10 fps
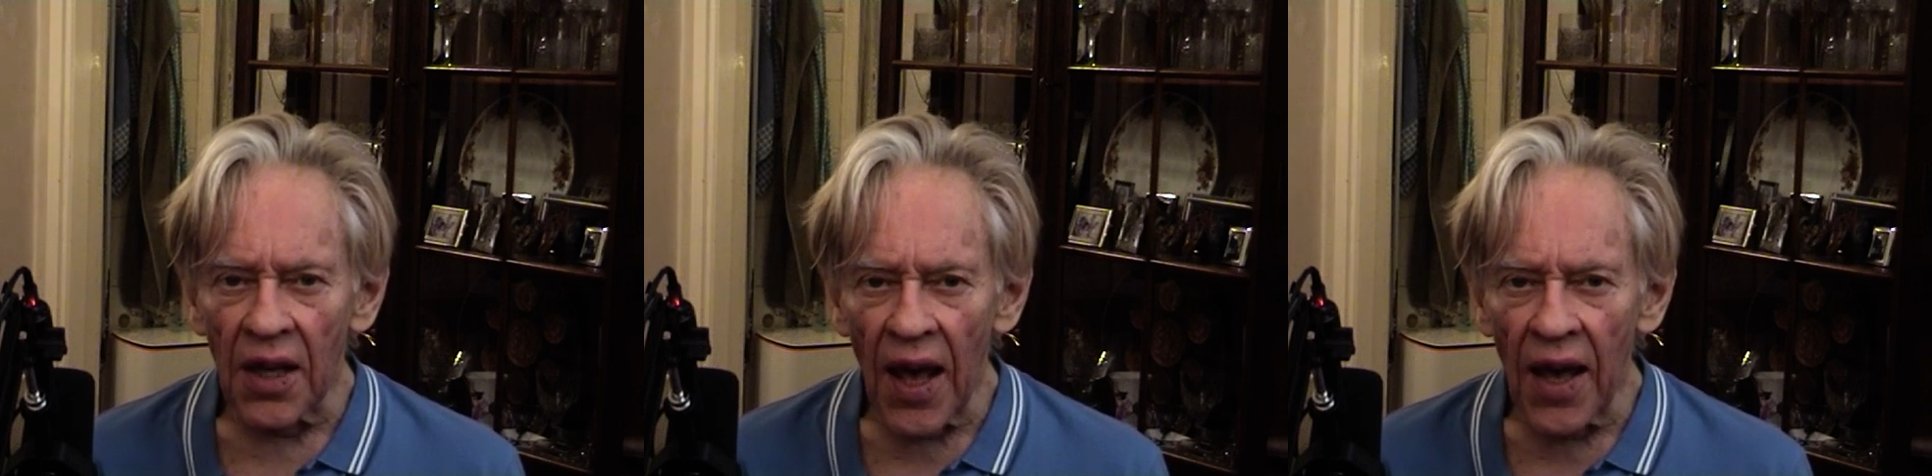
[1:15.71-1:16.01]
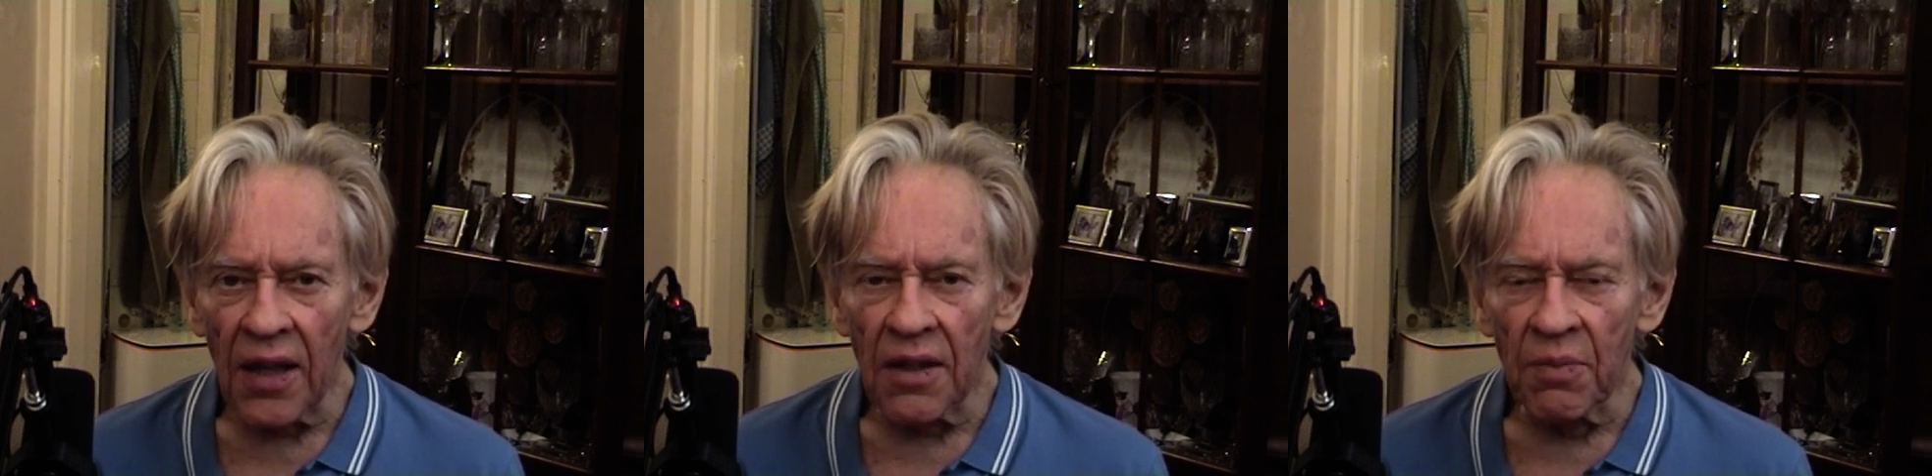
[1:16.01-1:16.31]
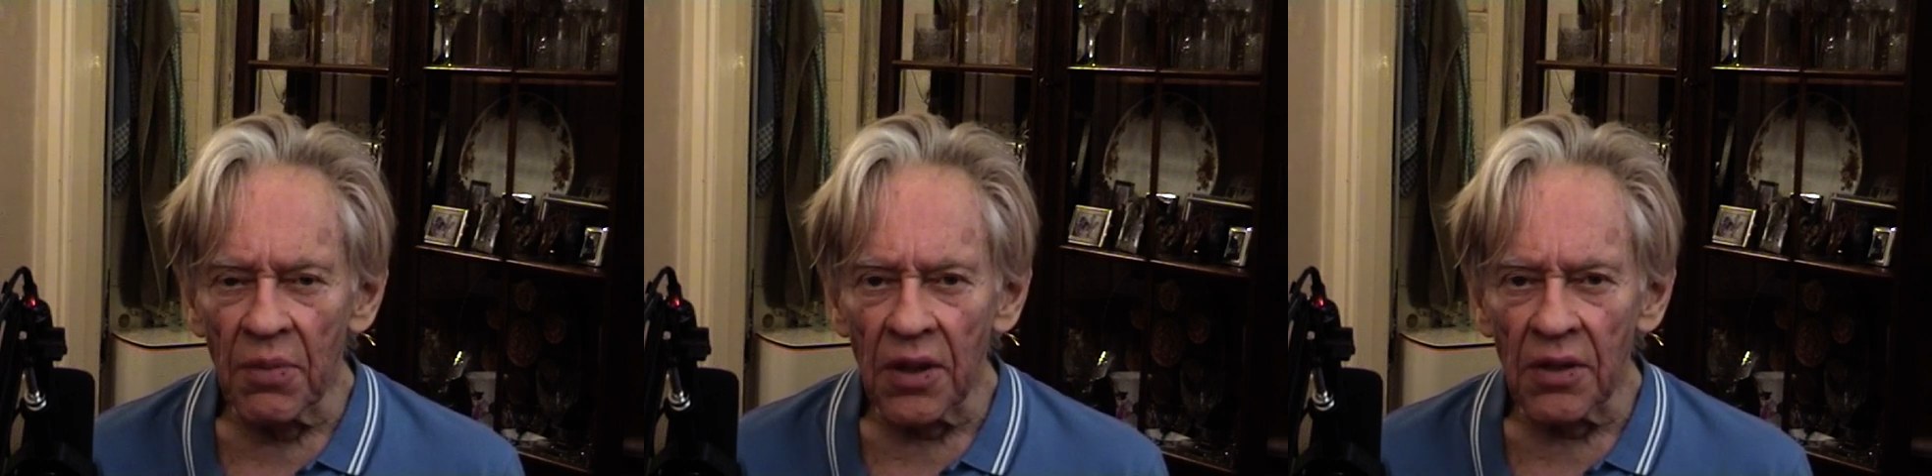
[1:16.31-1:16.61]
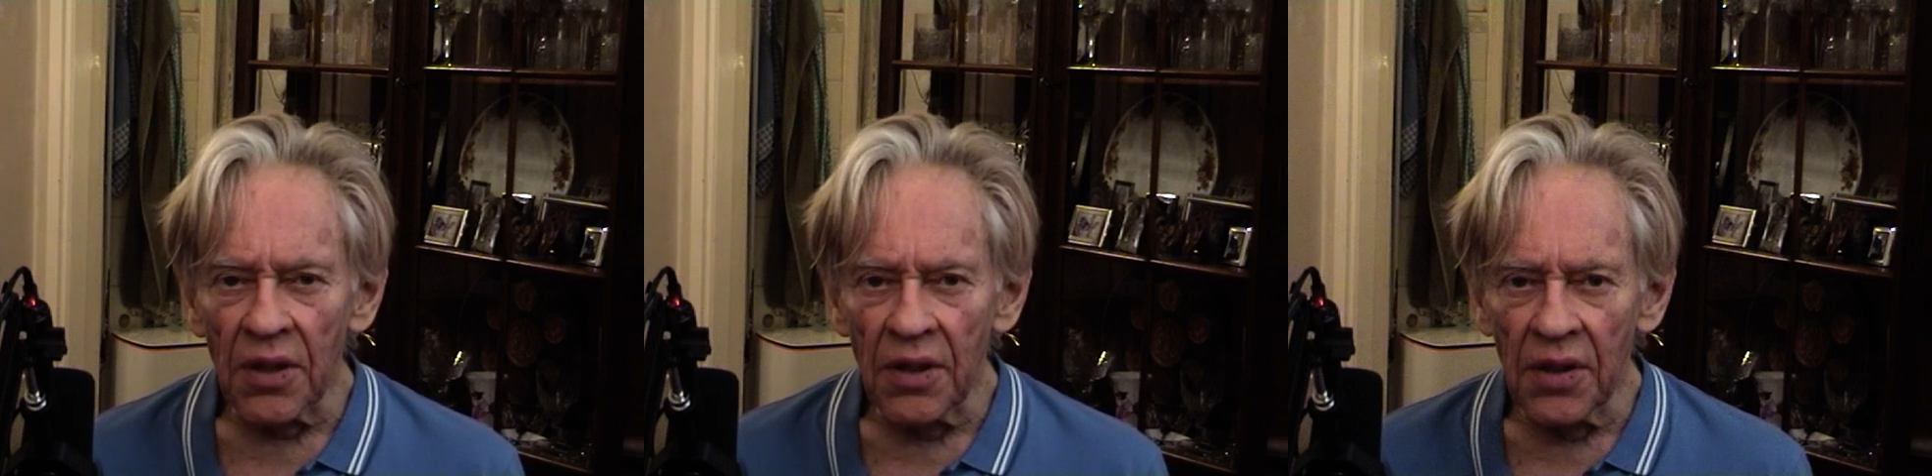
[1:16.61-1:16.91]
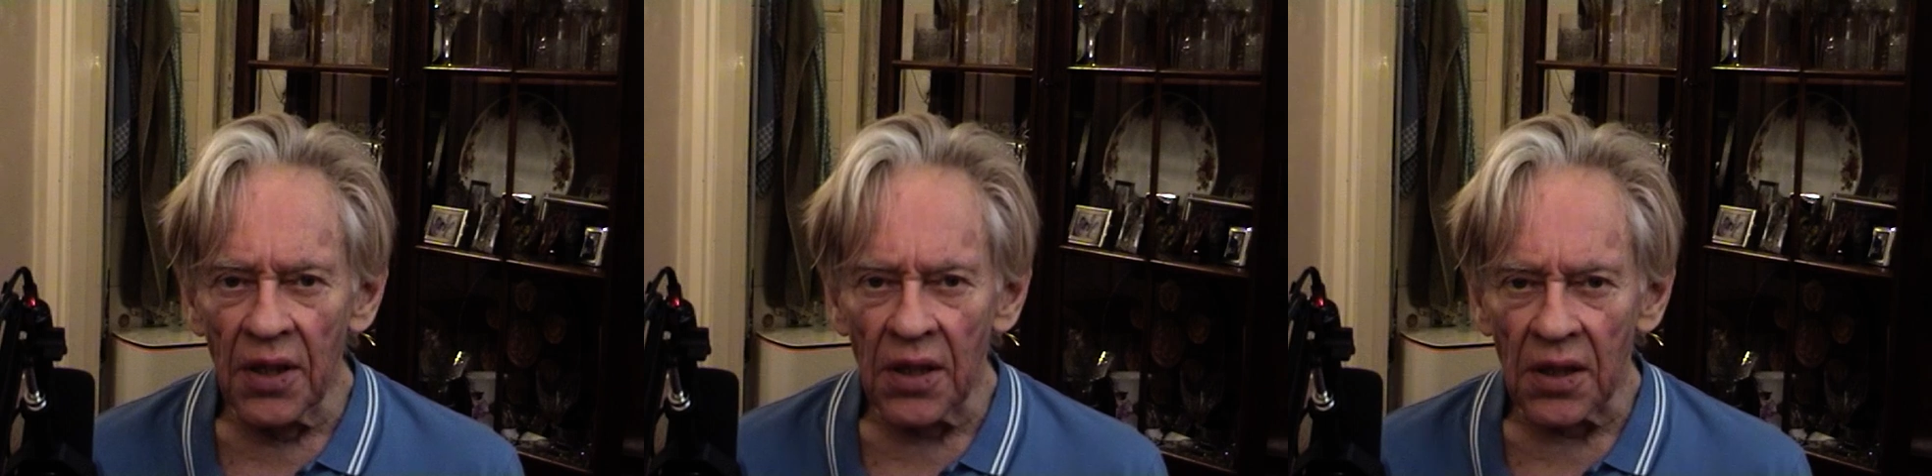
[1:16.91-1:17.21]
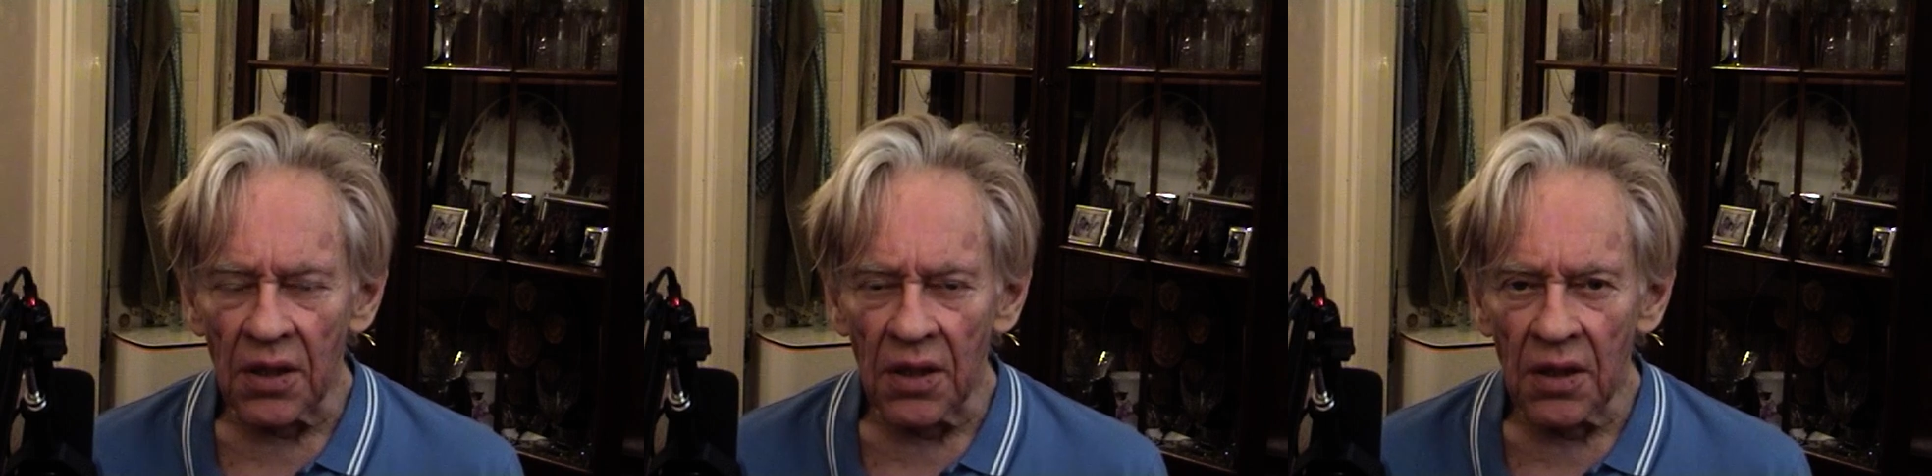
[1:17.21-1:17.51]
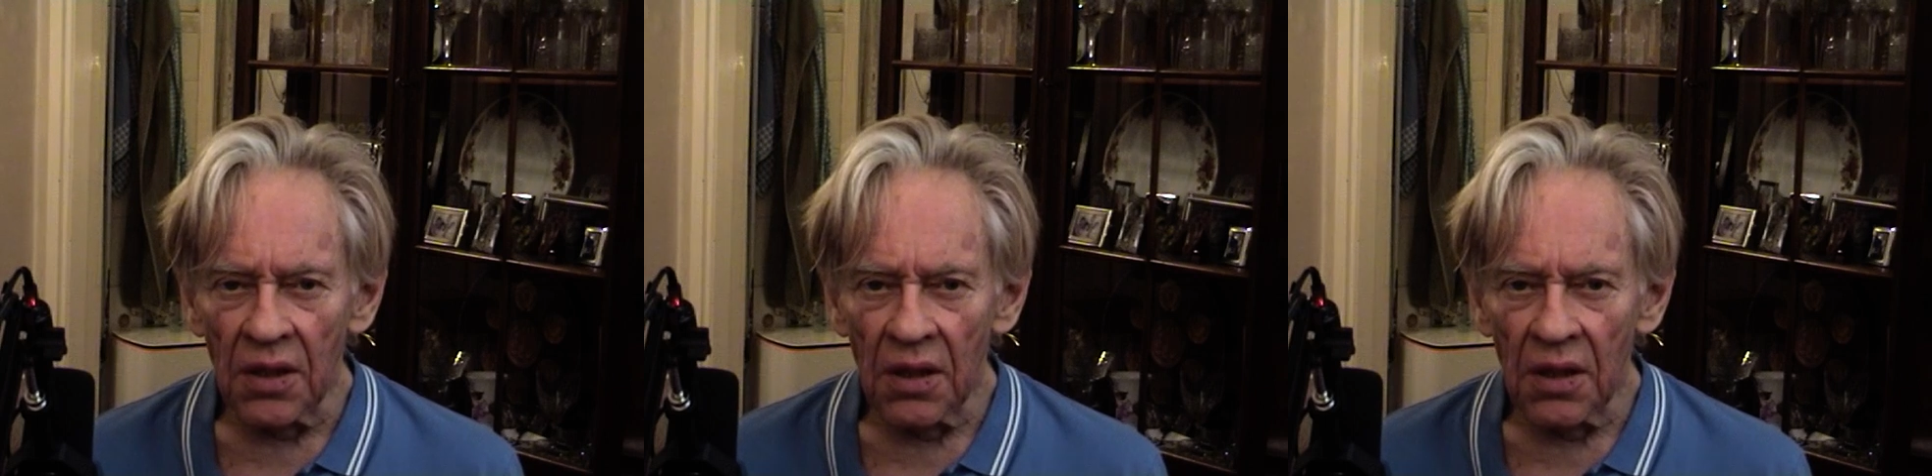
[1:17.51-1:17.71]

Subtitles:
8 billion years.